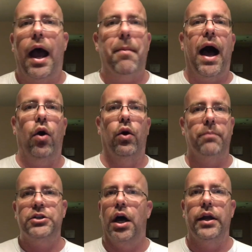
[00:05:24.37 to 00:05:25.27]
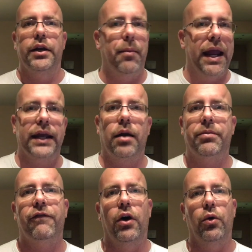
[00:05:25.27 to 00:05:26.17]
I'm out. I'm done. I'm hanging up
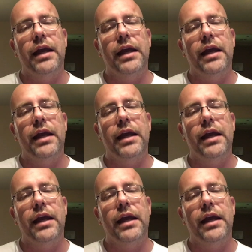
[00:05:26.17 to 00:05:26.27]
the phone.